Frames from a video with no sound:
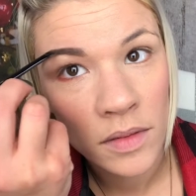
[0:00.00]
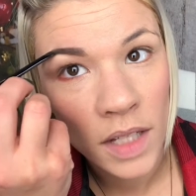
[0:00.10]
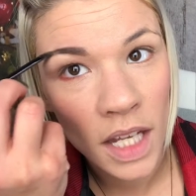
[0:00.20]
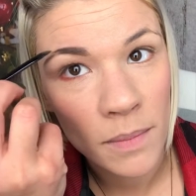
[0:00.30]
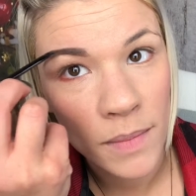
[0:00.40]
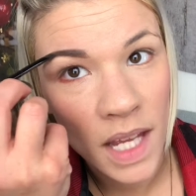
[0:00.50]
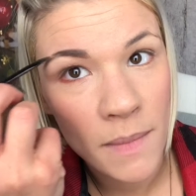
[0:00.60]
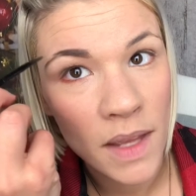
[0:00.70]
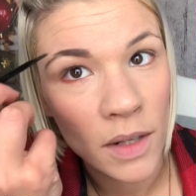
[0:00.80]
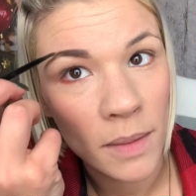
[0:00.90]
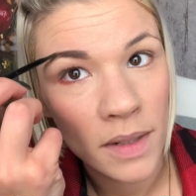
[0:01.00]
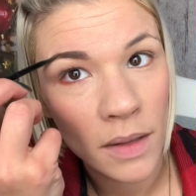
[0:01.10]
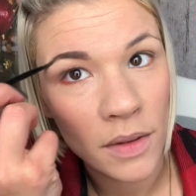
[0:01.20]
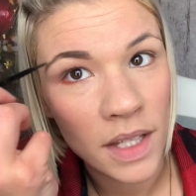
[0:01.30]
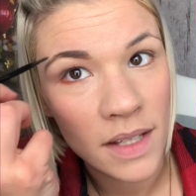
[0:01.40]
And maybe when I'm done
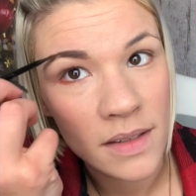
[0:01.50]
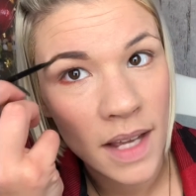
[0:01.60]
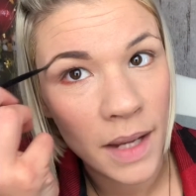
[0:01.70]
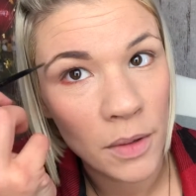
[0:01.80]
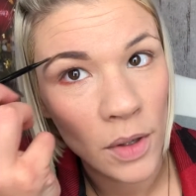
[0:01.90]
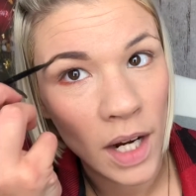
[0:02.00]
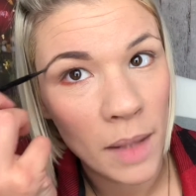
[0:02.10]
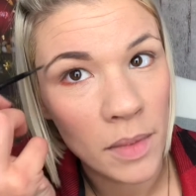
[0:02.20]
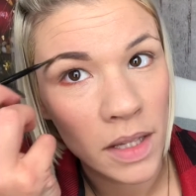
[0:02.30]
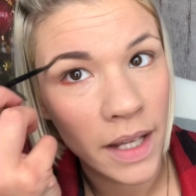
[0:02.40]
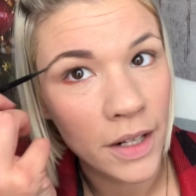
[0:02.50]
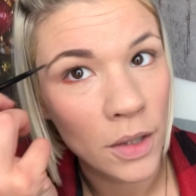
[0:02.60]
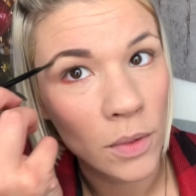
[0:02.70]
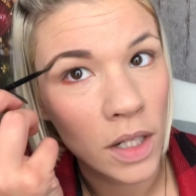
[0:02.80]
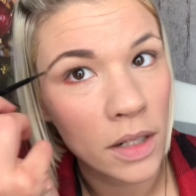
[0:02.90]
with this, I will grab a lighter
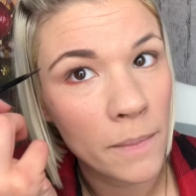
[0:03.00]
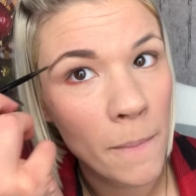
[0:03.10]
one.